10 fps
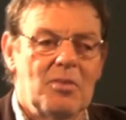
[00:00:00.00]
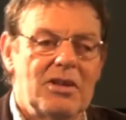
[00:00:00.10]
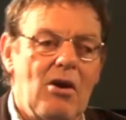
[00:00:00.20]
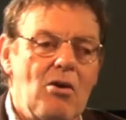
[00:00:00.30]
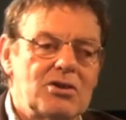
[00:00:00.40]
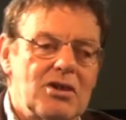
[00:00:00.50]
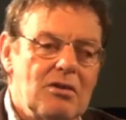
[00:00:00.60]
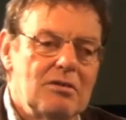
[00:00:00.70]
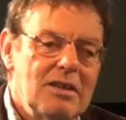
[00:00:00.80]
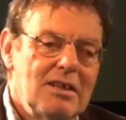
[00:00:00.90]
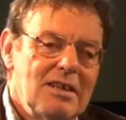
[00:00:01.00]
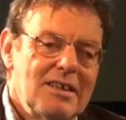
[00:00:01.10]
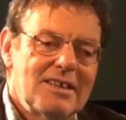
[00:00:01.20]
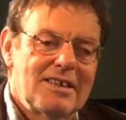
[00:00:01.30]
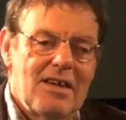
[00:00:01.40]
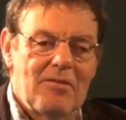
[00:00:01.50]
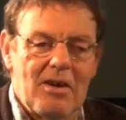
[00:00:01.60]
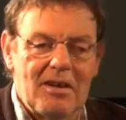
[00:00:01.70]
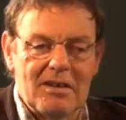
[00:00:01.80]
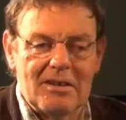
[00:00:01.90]
but they also give
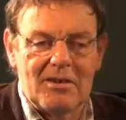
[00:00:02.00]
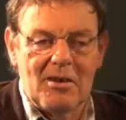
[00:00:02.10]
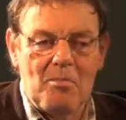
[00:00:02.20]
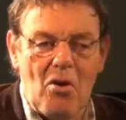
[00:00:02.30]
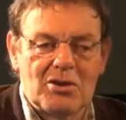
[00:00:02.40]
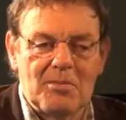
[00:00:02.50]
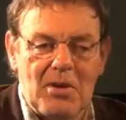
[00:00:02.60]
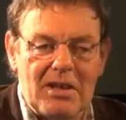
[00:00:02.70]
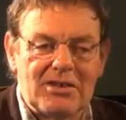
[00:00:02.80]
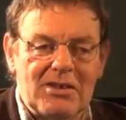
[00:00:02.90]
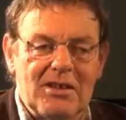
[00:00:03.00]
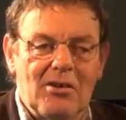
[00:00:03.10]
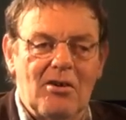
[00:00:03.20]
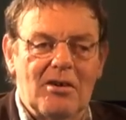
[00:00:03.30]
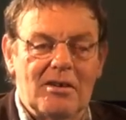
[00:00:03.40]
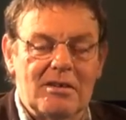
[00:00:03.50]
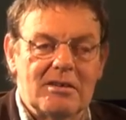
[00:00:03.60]
a possibility, or